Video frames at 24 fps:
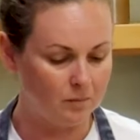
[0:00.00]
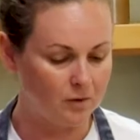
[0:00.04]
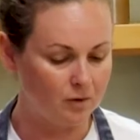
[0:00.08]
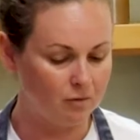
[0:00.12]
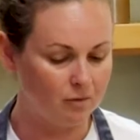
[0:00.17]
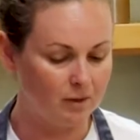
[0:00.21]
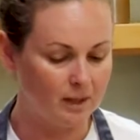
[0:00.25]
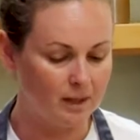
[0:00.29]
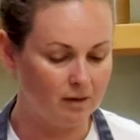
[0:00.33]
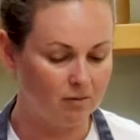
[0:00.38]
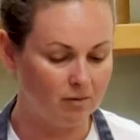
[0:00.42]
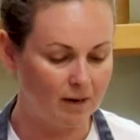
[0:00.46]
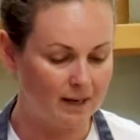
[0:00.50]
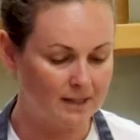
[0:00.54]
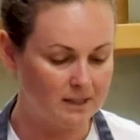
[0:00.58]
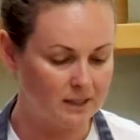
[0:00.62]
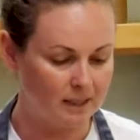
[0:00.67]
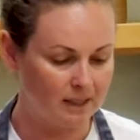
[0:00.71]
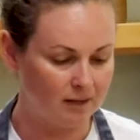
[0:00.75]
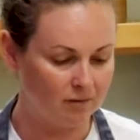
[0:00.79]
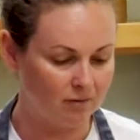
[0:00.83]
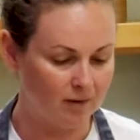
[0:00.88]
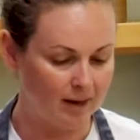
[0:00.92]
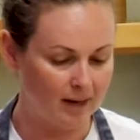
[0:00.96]
They're really
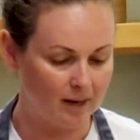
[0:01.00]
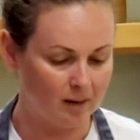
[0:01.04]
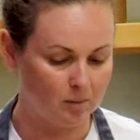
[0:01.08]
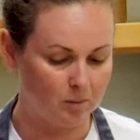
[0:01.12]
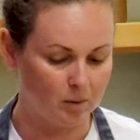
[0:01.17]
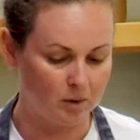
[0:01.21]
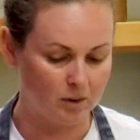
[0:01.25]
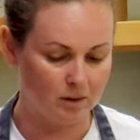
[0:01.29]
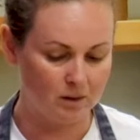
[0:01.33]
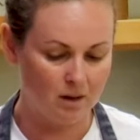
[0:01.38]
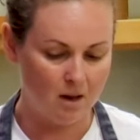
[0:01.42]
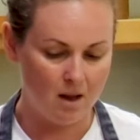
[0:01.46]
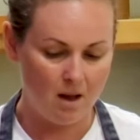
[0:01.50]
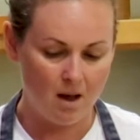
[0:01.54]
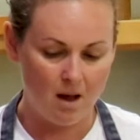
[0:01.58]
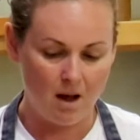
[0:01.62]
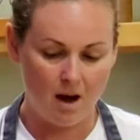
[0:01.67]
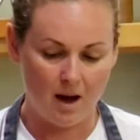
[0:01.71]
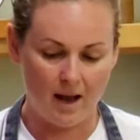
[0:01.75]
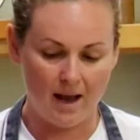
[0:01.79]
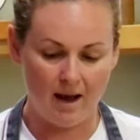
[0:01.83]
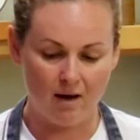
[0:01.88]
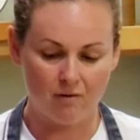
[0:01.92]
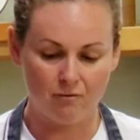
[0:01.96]
readily available.
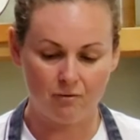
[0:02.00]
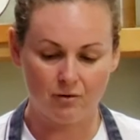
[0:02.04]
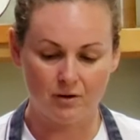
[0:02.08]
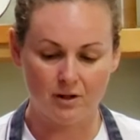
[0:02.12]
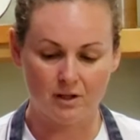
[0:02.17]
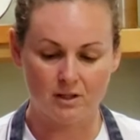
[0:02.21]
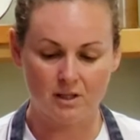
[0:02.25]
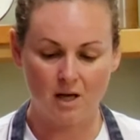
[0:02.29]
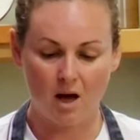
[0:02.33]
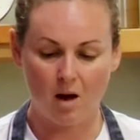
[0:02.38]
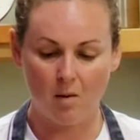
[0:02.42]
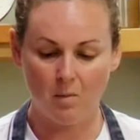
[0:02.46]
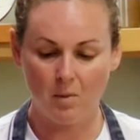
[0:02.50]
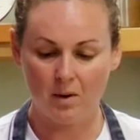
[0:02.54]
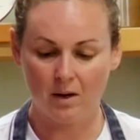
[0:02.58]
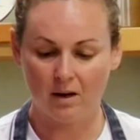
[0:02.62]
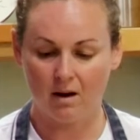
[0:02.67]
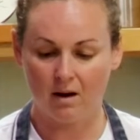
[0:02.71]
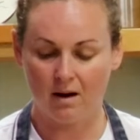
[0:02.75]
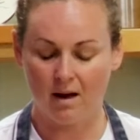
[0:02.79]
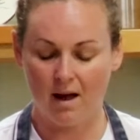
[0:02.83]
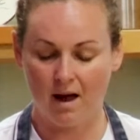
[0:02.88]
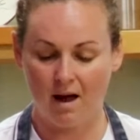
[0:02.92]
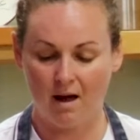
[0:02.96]
I have for the topping,
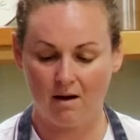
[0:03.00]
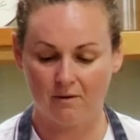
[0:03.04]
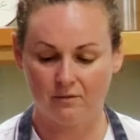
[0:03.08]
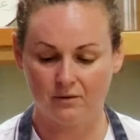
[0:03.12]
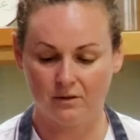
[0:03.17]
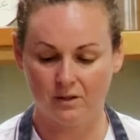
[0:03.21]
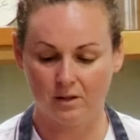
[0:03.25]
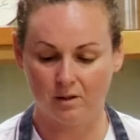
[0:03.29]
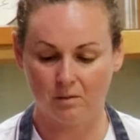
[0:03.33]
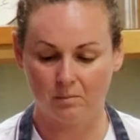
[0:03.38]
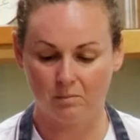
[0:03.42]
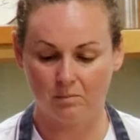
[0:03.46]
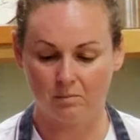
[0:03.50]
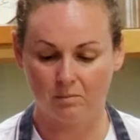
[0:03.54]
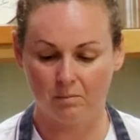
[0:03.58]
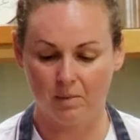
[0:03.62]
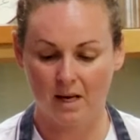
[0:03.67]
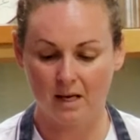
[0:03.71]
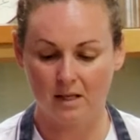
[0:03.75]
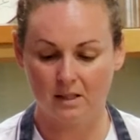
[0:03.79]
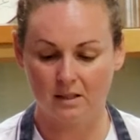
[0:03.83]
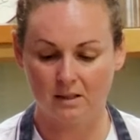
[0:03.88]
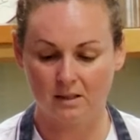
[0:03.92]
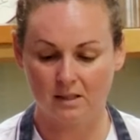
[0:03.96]
I have some
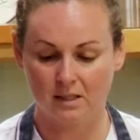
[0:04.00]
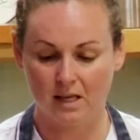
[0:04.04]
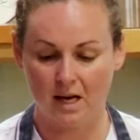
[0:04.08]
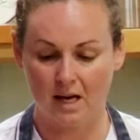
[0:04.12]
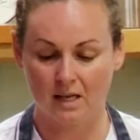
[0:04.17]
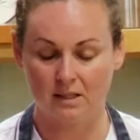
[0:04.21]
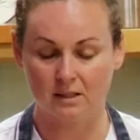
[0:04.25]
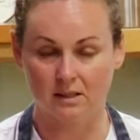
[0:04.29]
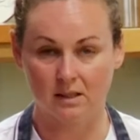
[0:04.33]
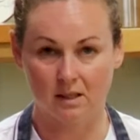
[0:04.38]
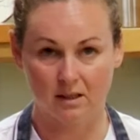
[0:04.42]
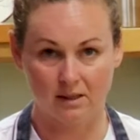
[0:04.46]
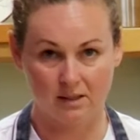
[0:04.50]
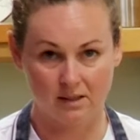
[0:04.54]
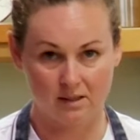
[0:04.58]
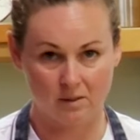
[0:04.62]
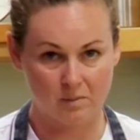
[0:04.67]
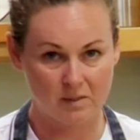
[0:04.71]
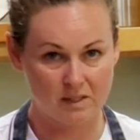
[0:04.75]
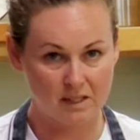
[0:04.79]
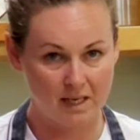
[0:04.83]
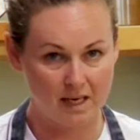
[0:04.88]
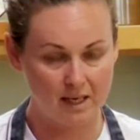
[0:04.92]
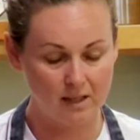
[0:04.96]
peeled and
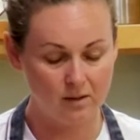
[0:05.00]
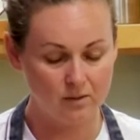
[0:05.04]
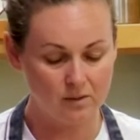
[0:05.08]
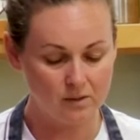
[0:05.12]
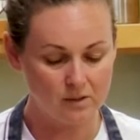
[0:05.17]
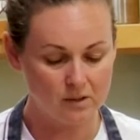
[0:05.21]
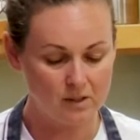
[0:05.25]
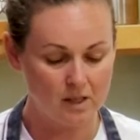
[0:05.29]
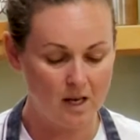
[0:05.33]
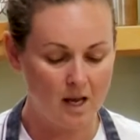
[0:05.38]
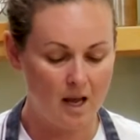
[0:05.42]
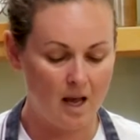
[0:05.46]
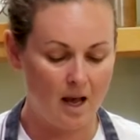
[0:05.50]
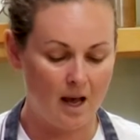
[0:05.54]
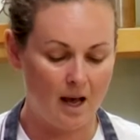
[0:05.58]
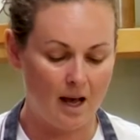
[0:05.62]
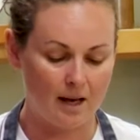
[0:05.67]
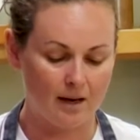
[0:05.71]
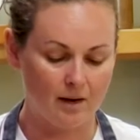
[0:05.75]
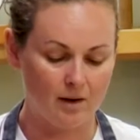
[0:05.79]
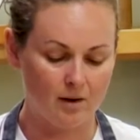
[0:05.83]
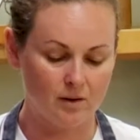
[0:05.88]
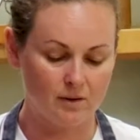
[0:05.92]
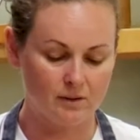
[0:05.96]
diced potatoes
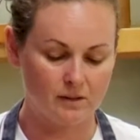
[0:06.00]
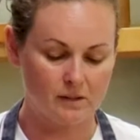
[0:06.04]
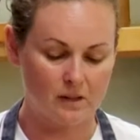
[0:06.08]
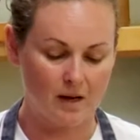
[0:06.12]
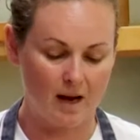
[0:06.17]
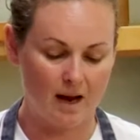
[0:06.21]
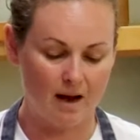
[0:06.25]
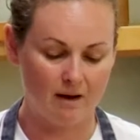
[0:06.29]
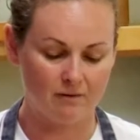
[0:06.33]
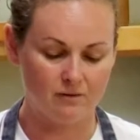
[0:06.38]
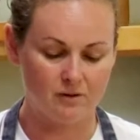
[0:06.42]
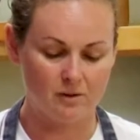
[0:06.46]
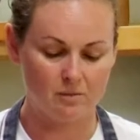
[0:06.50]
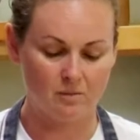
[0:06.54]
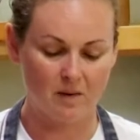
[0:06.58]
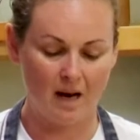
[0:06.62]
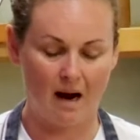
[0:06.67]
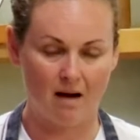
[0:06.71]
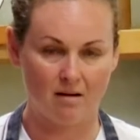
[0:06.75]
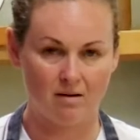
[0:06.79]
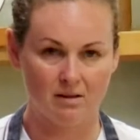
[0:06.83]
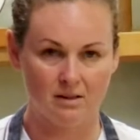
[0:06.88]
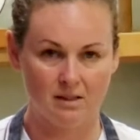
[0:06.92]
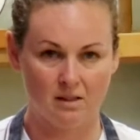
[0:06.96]
and I also have some
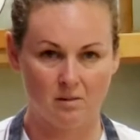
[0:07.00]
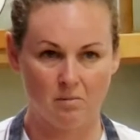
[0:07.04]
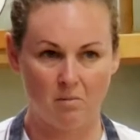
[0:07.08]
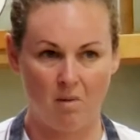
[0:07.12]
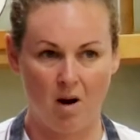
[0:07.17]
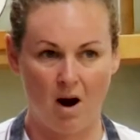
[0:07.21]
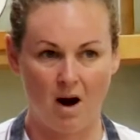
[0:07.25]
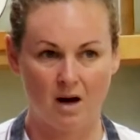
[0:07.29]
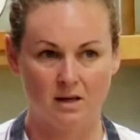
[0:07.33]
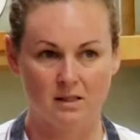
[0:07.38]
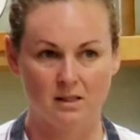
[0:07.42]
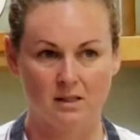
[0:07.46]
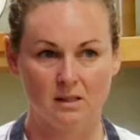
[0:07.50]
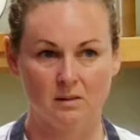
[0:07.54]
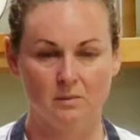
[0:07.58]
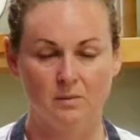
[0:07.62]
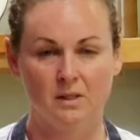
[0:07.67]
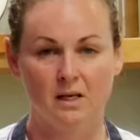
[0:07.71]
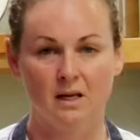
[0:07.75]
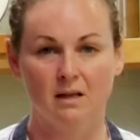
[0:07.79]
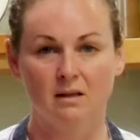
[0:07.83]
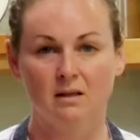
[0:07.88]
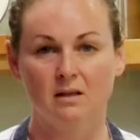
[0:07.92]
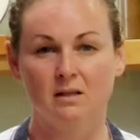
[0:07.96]
carrots and
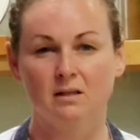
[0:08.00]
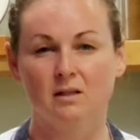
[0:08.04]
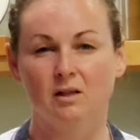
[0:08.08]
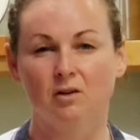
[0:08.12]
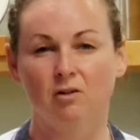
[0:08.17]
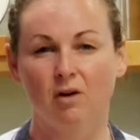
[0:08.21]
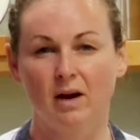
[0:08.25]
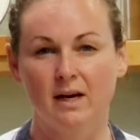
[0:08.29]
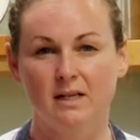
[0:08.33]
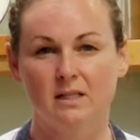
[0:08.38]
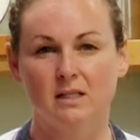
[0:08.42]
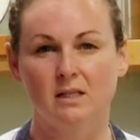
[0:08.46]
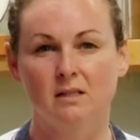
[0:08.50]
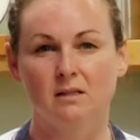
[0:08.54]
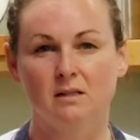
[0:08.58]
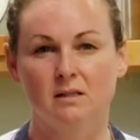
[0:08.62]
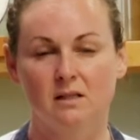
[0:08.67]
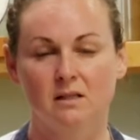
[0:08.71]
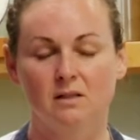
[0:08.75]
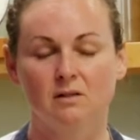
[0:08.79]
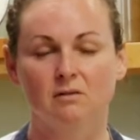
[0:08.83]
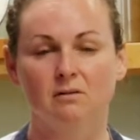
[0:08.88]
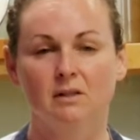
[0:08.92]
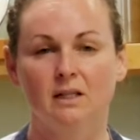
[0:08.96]
parsnips, and these are great because
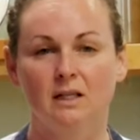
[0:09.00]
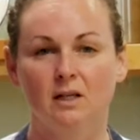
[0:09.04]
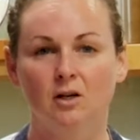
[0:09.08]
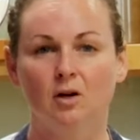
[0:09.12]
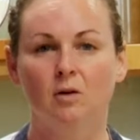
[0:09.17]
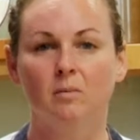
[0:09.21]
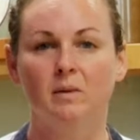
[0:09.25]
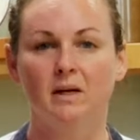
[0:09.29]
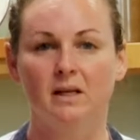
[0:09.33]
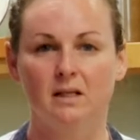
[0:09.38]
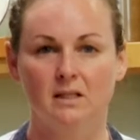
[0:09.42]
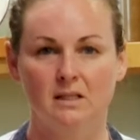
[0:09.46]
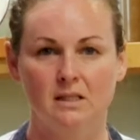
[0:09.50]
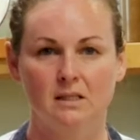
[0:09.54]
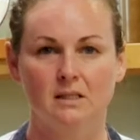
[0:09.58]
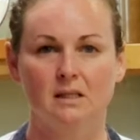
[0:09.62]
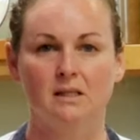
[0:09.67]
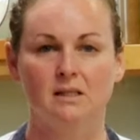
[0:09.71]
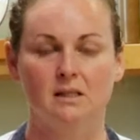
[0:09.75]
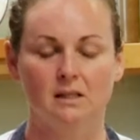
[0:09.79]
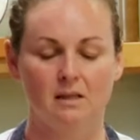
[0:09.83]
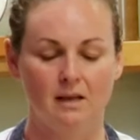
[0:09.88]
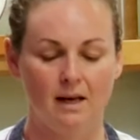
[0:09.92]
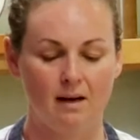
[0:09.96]
these are really coming into
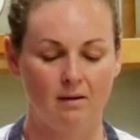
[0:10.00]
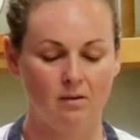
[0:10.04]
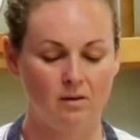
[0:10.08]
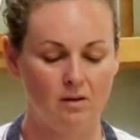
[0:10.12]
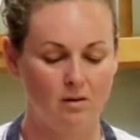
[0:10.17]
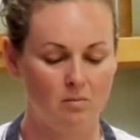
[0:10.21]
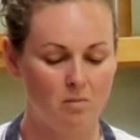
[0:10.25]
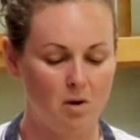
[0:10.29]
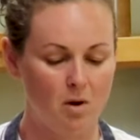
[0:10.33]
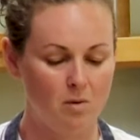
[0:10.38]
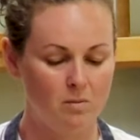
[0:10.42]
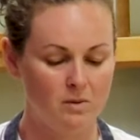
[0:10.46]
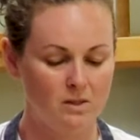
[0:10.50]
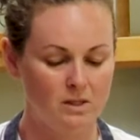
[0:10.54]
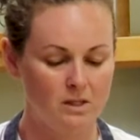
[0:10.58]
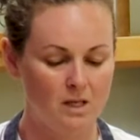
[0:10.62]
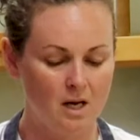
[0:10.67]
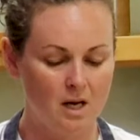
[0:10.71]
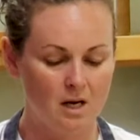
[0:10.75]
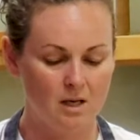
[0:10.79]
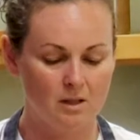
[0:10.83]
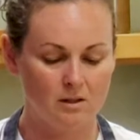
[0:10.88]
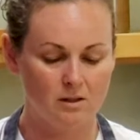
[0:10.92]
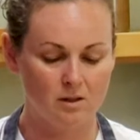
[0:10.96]
season now at the moment,
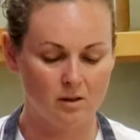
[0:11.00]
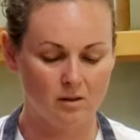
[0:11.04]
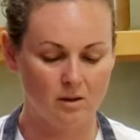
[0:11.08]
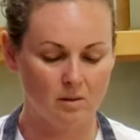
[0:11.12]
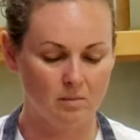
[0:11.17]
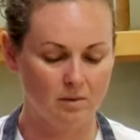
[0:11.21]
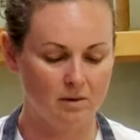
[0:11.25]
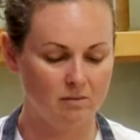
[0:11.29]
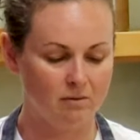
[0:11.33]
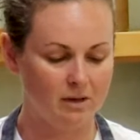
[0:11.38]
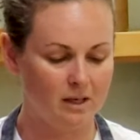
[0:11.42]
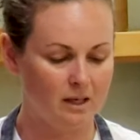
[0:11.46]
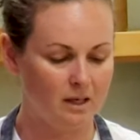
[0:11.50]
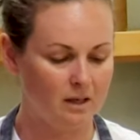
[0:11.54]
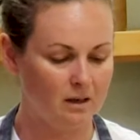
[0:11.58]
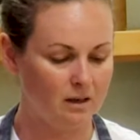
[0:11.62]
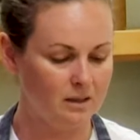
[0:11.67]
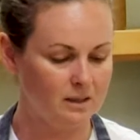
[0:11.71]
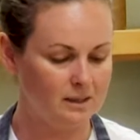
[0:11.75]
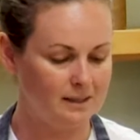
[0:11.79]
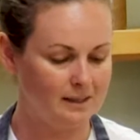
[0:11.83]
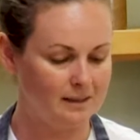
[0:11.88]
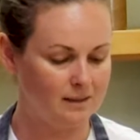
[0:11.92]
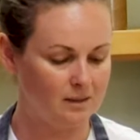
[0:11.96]
so they'll be really
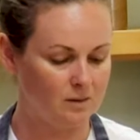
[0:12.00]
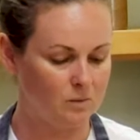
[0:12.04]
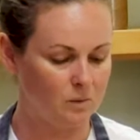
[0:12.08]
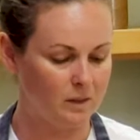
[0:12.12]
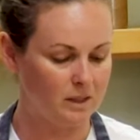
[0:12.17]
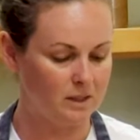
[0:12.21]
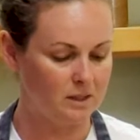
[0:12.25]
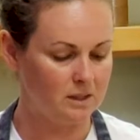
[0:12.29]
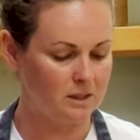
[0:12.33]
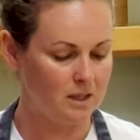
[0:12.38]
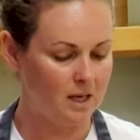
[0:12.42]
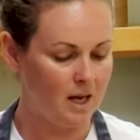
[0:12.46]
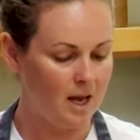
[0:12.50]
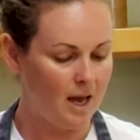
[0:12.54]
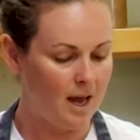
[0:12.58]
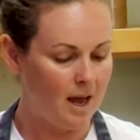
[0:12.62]
nice and sweet.